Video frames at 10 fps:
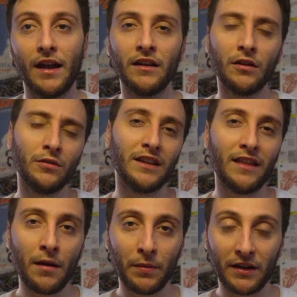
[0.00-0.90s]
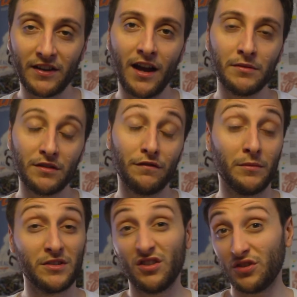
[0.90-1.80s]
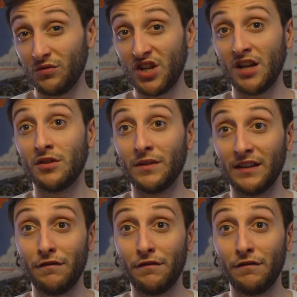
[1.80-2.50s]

And not only that, but at times the film is also genuinely